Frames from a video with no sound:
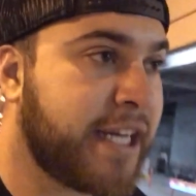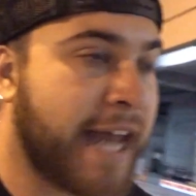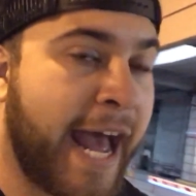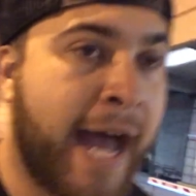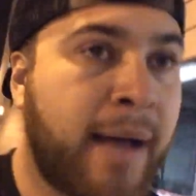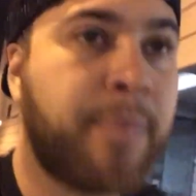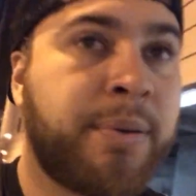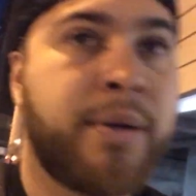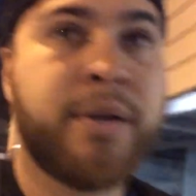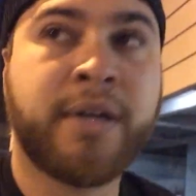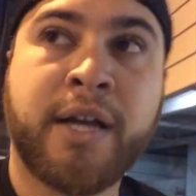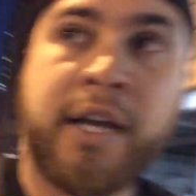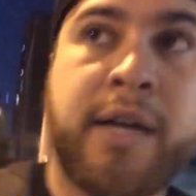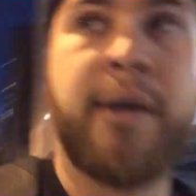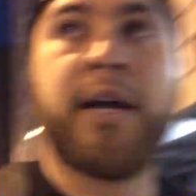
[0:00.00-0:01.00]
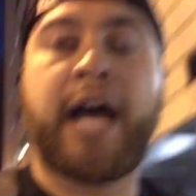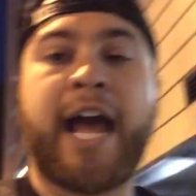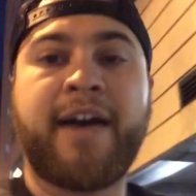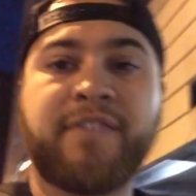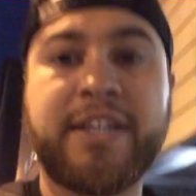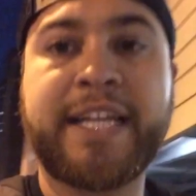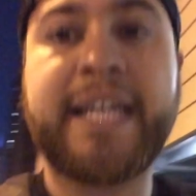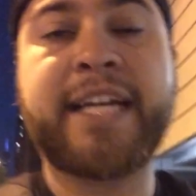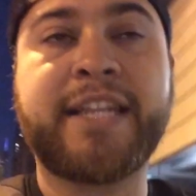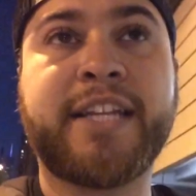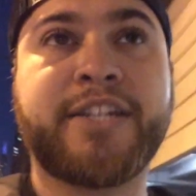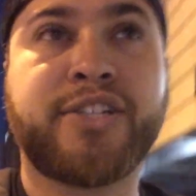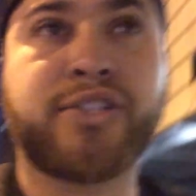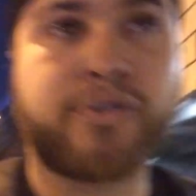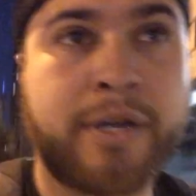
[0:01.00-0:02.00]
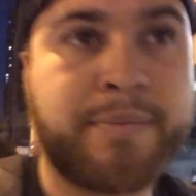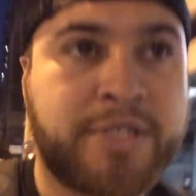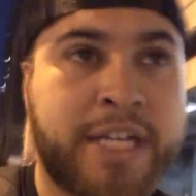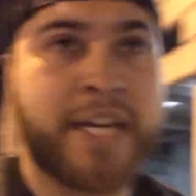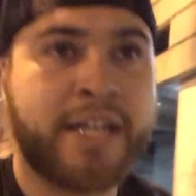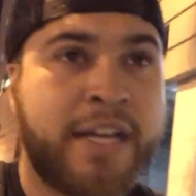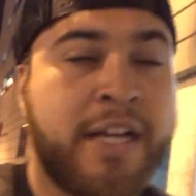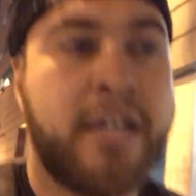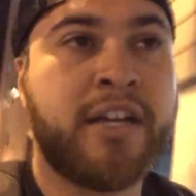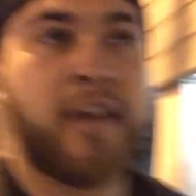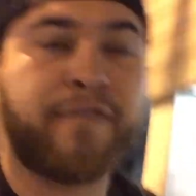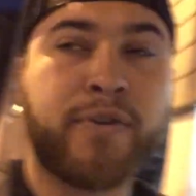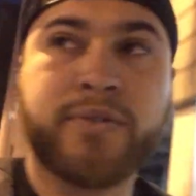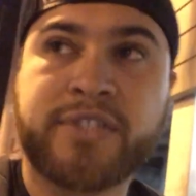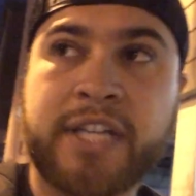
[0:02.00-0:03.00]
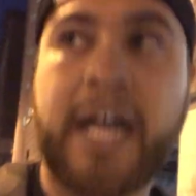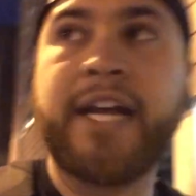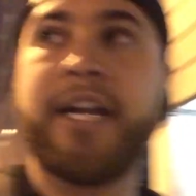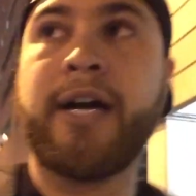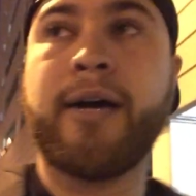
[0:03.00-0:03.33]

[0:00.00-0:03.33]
neat app. I have a link in the description. If you sign